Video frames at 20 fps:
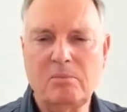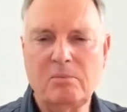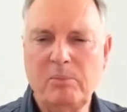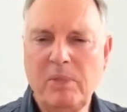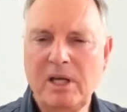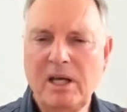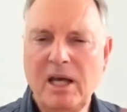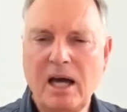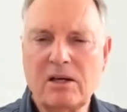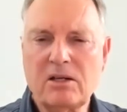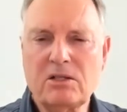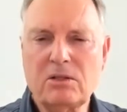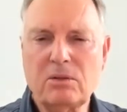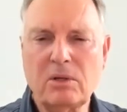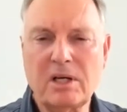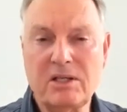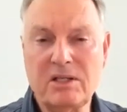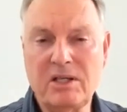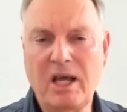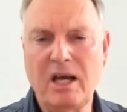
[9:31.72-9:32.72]
being able to
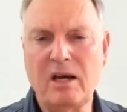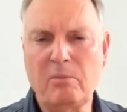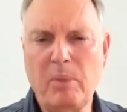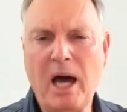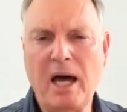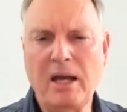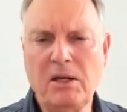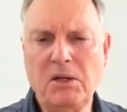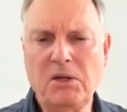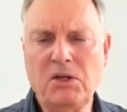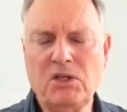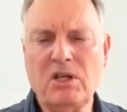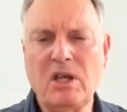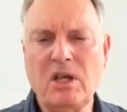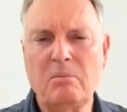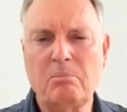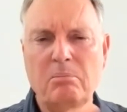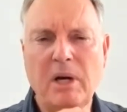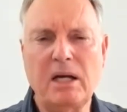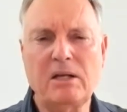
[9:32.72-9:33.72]
sort a set of buttons
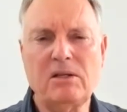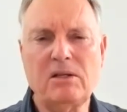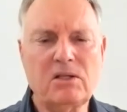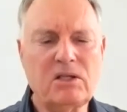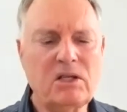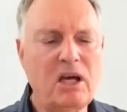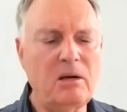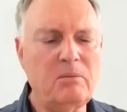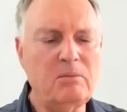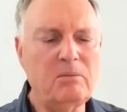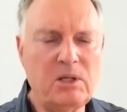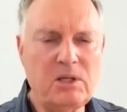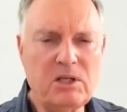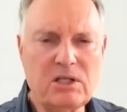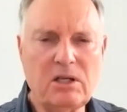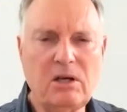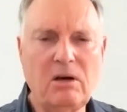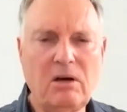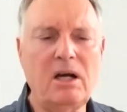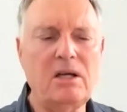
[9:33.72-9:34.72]
come in
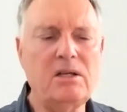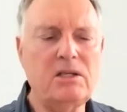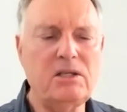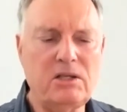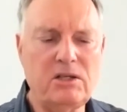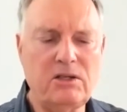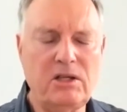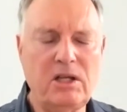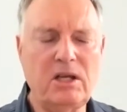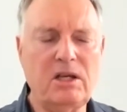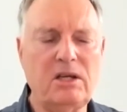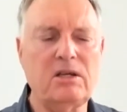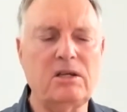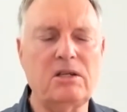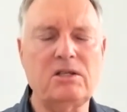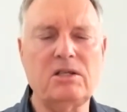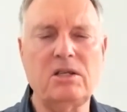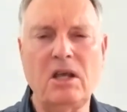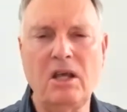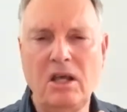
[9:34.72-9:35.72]
sizes,
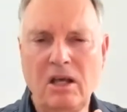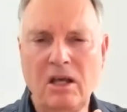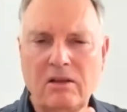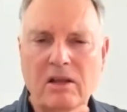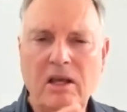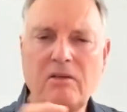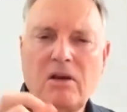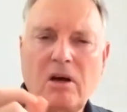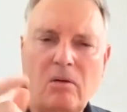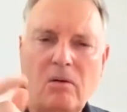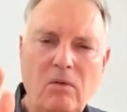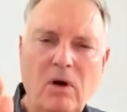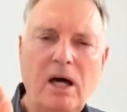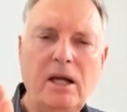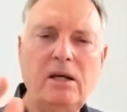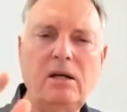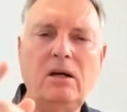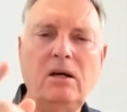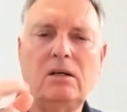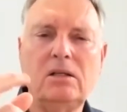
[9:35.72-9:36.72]
thickness. They've got
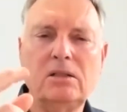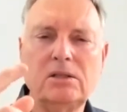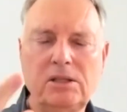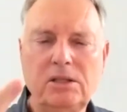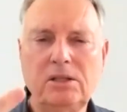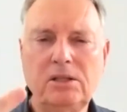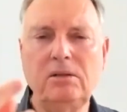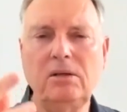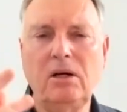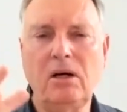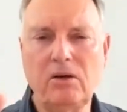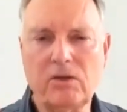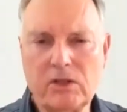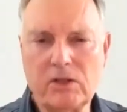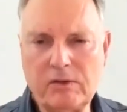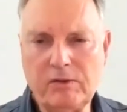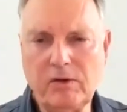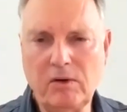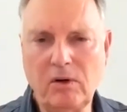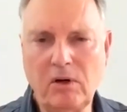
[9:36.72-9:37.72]
1 hole, 2
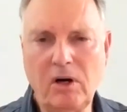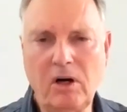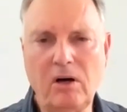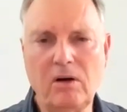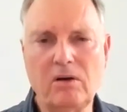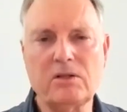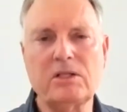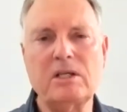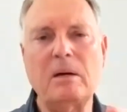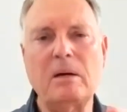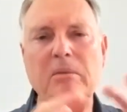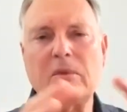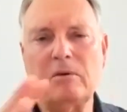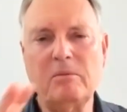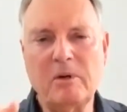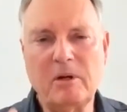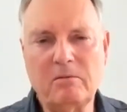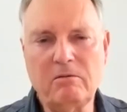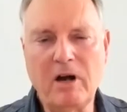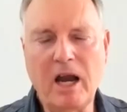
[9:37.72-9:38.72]
holes, 4 holes. Some will
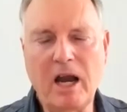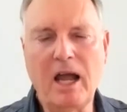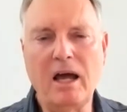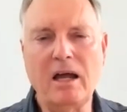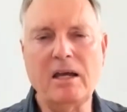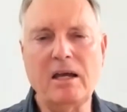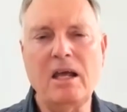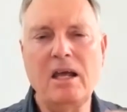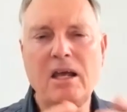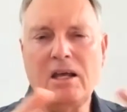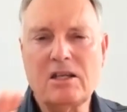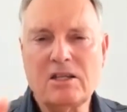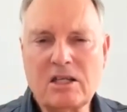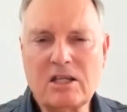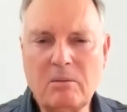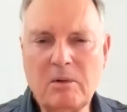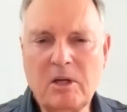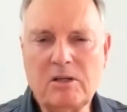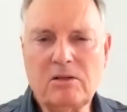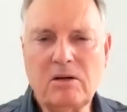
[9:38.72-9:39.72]
be round,
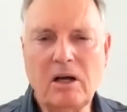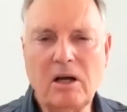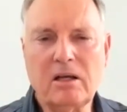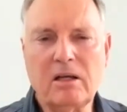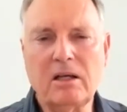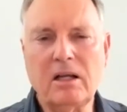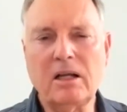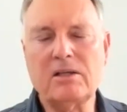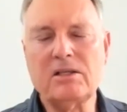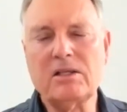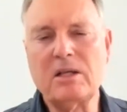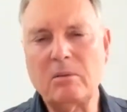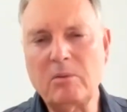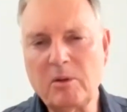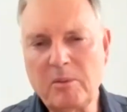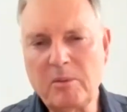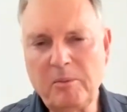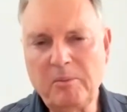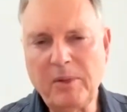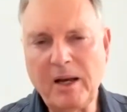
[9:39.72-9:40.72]
some will be triangular, some will
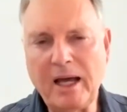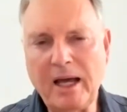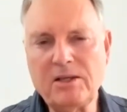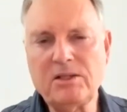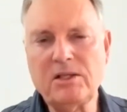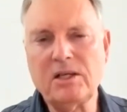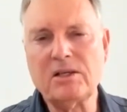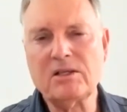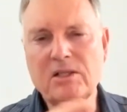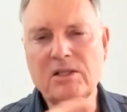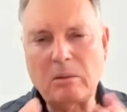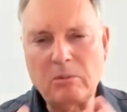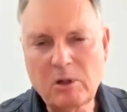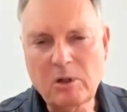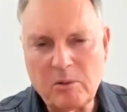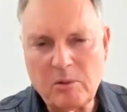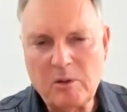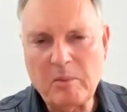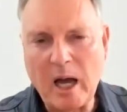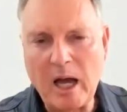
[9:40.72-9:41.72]
be plastic, some
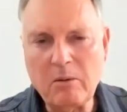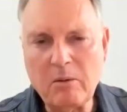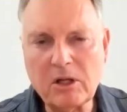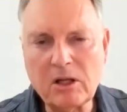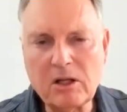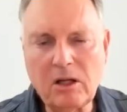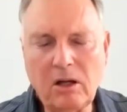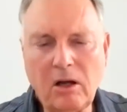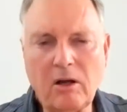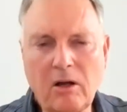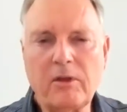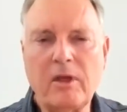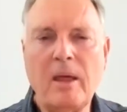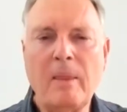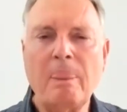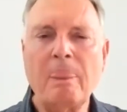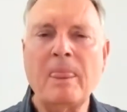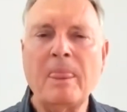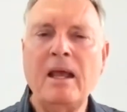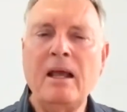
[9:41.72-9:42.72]
will be made with cloth.
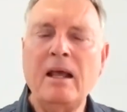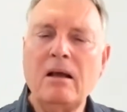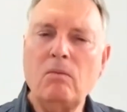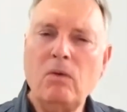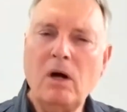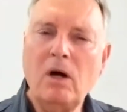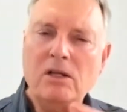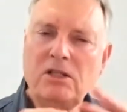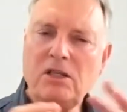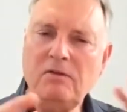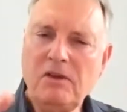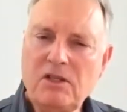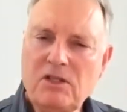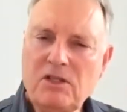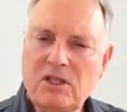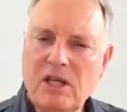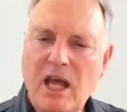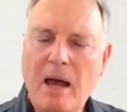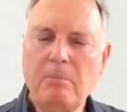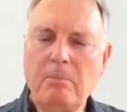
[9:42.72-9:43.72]
Once you've
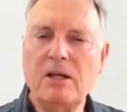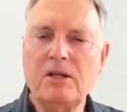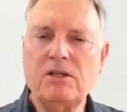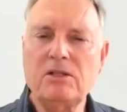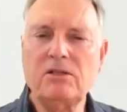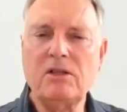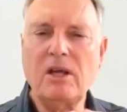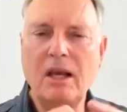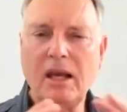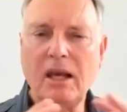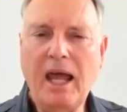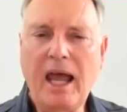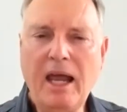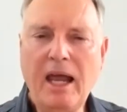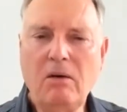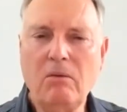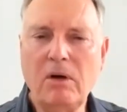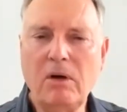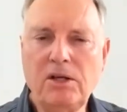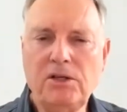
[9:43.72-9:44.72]
established the
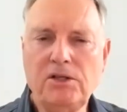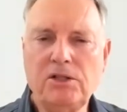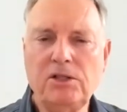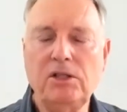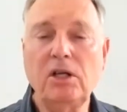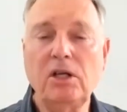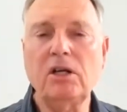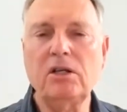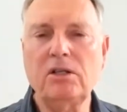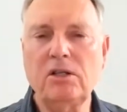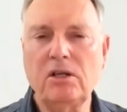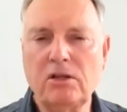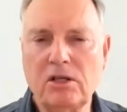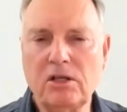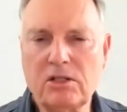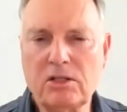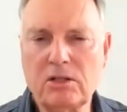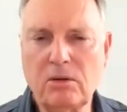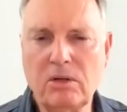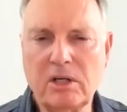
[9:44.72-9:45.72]
language, you can do the
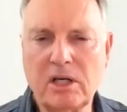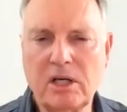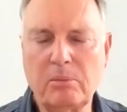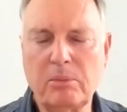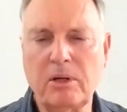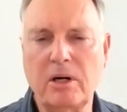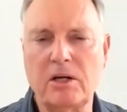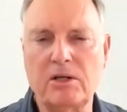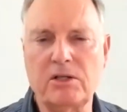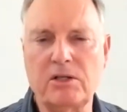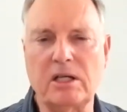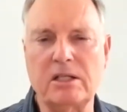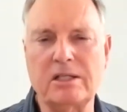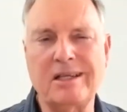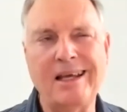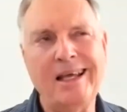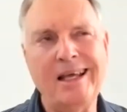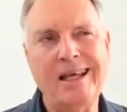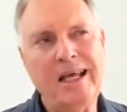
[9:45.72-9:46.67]
sorting process.